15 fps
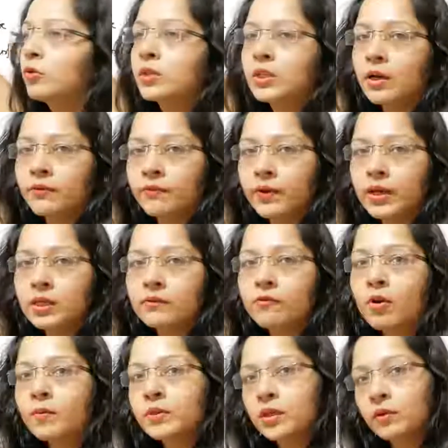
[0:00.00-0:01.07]
to surface.
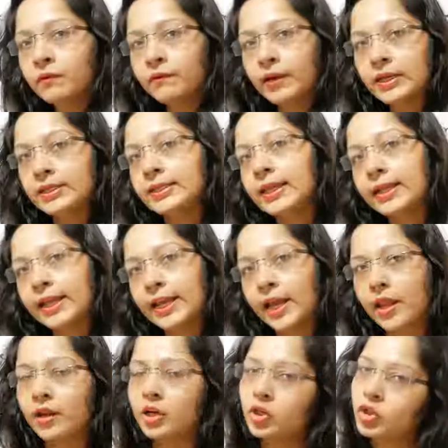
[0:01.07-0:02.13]
From surface, they take
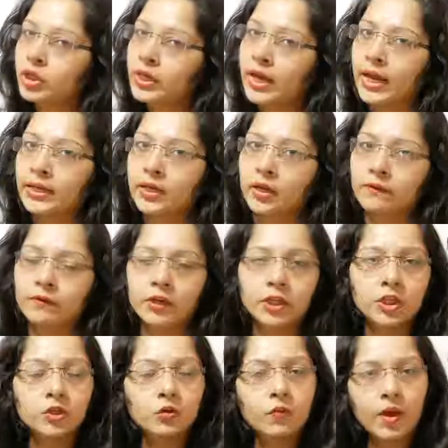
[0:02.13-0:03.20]
energy and
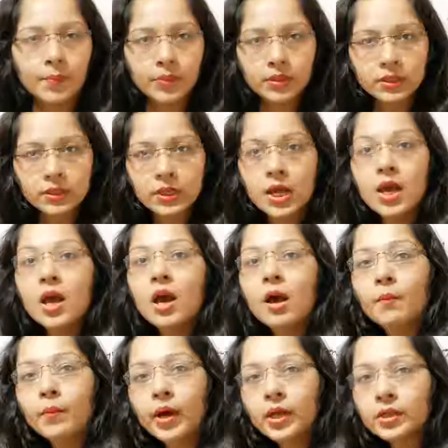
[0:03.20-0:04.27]
convert into vapors.
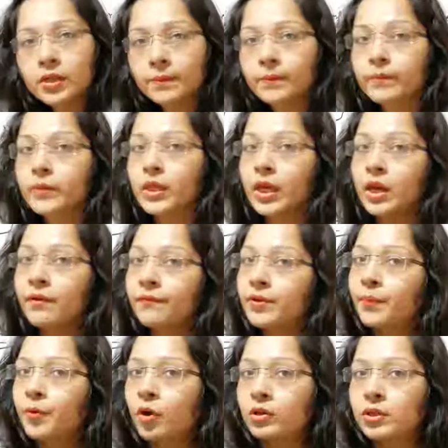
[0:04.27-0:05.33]
But if
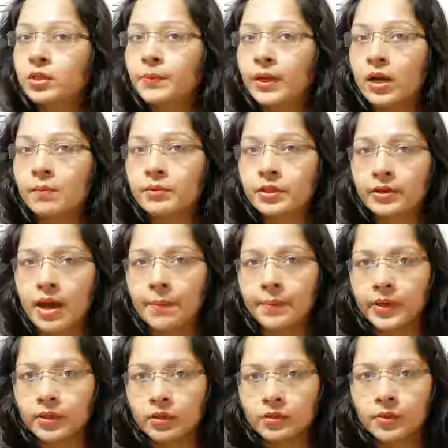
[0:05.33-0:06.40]
the process becomes
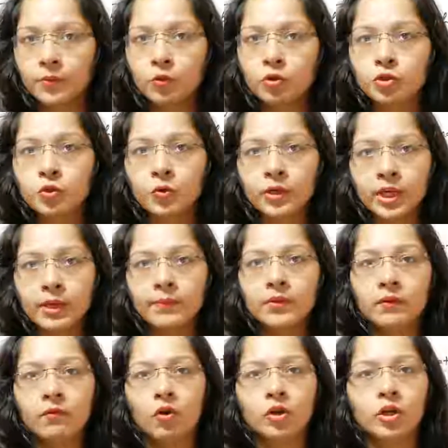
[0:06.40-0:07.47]
rapid, suppose you keep
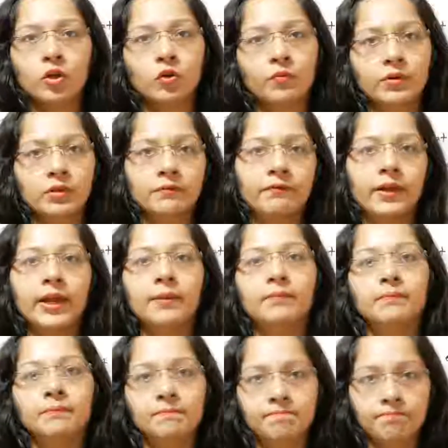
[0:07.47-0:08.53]
the water over the
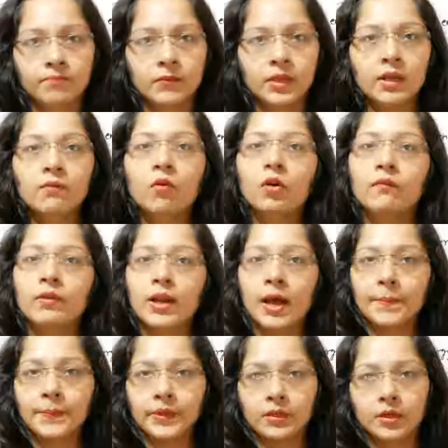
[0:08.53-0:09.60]
flame, then what will
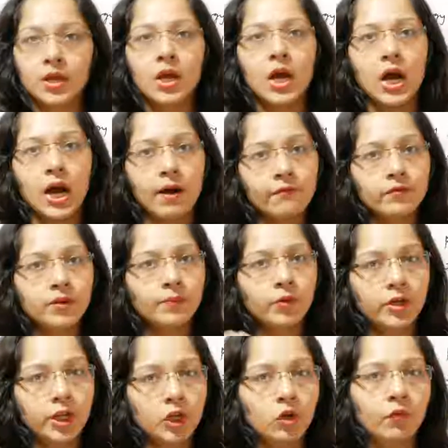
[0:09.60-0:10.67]
happen? After
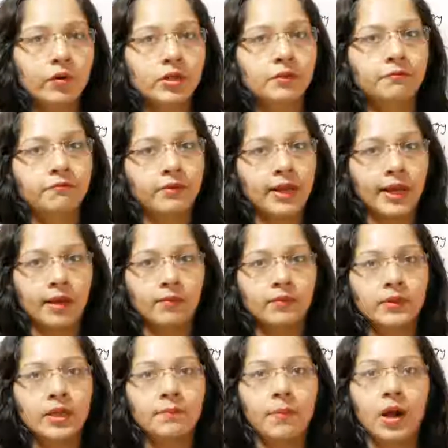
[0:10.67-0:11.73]
putting over the
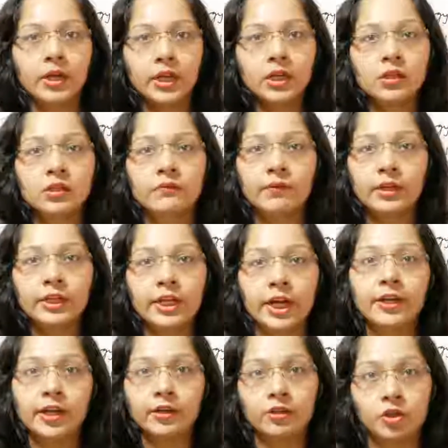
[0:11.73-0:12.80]
flame, then particles will
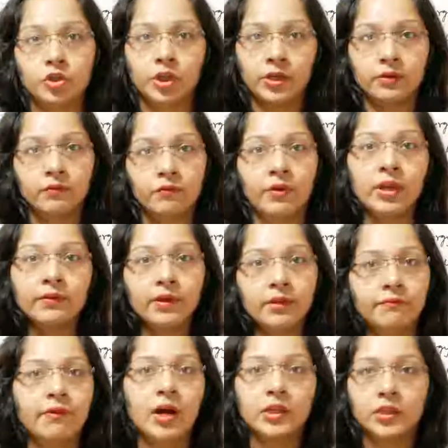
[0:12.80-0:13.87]
get energy very,
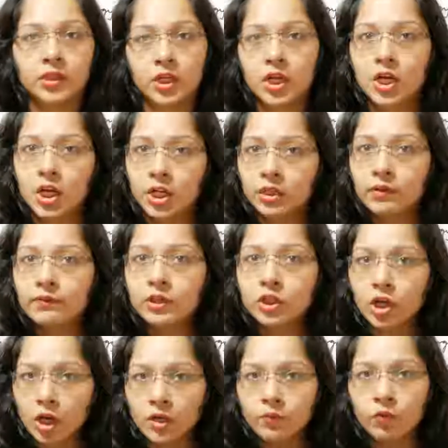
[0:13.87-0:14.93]
very fast. They will
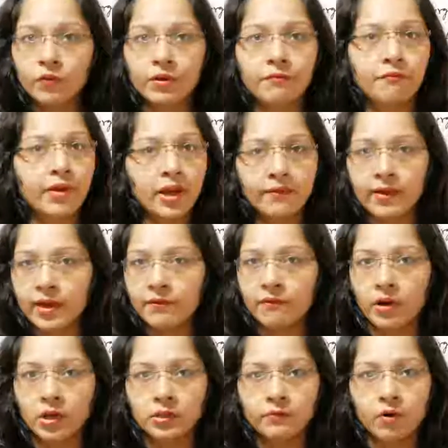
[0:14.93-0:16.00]
start moving very, very
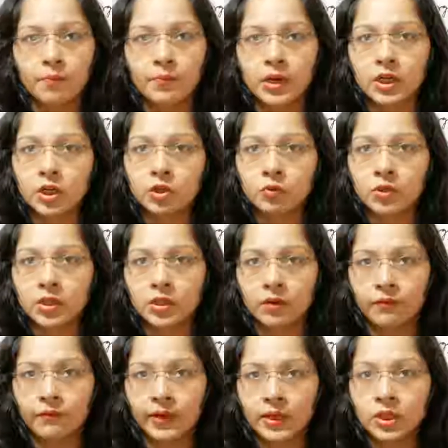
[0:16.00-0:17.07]
fast from bulk to the
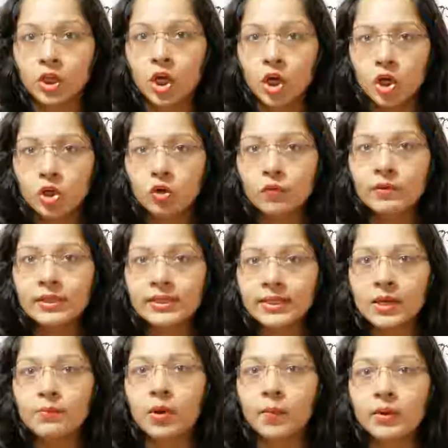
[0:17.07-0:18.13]
surface. You will
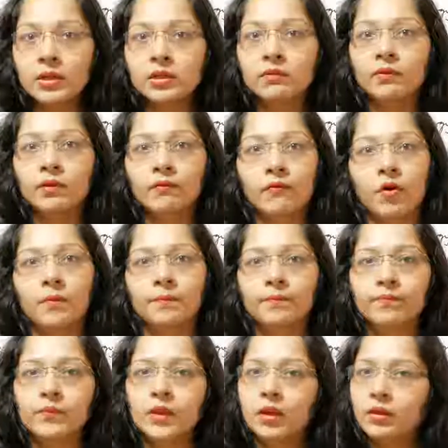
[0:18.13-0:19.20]
see bubbles will
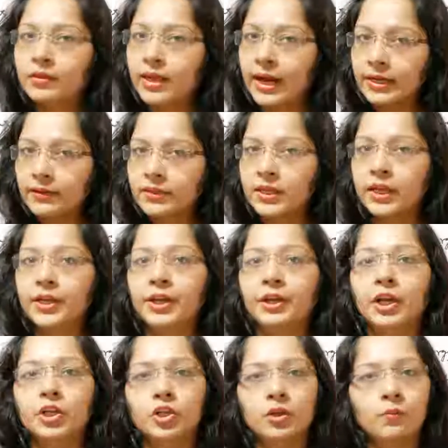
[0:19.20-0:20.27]
form. That is the
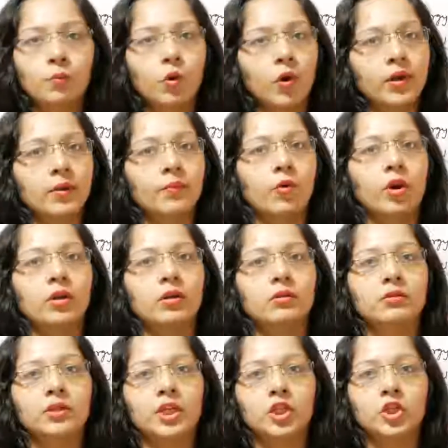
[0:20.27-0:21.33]
indication boiling point
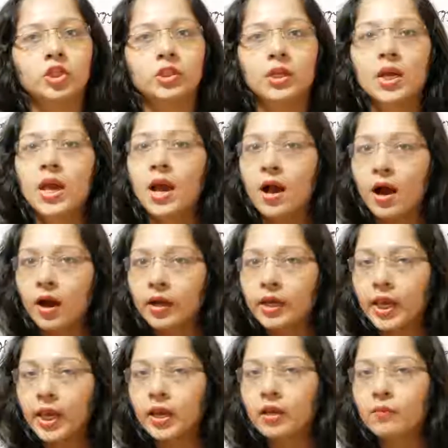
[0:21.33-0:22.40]
is reached.
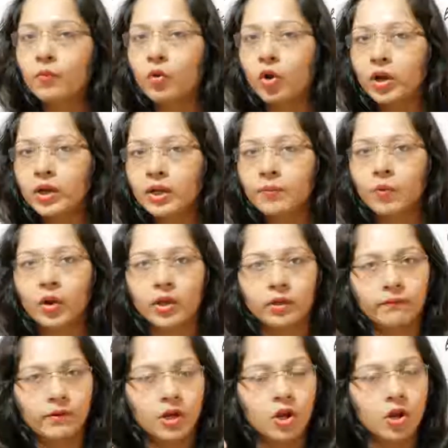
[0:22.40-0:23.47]
Again, boiling
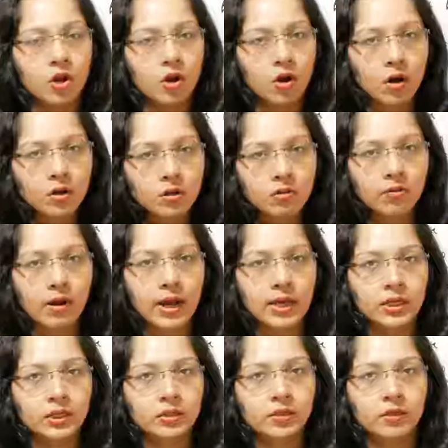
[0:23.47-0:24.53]
point will not
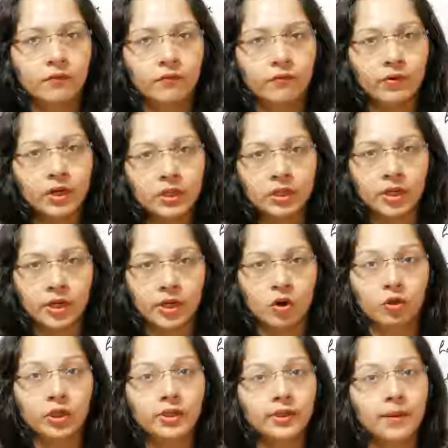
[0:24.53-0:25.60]
rise further,
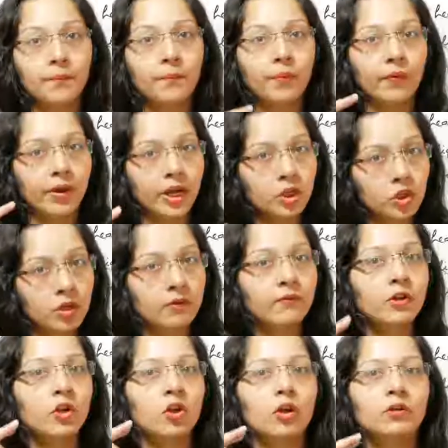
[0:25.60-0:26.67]
or the temperature
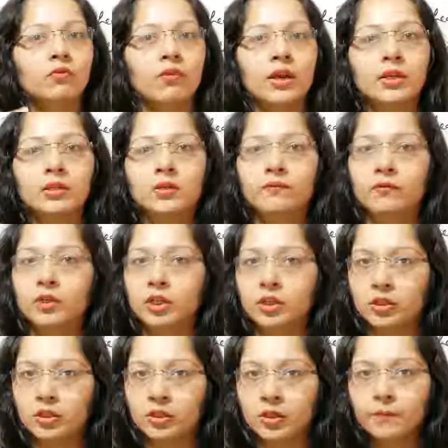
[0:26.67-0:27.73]
will not rise
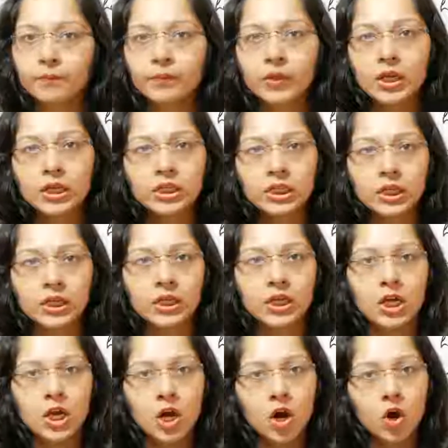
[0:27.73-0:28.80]
further
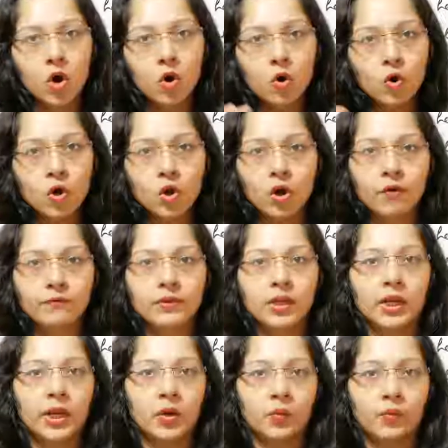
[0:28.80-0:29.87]
till whole of
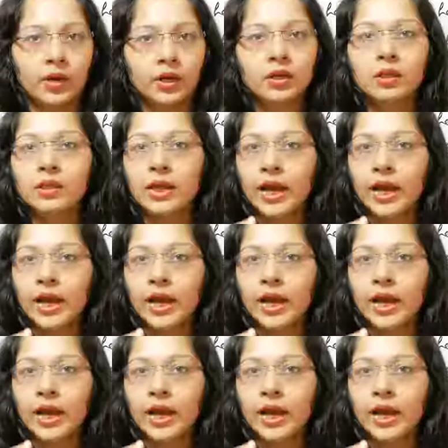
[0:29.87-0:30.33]
the liquid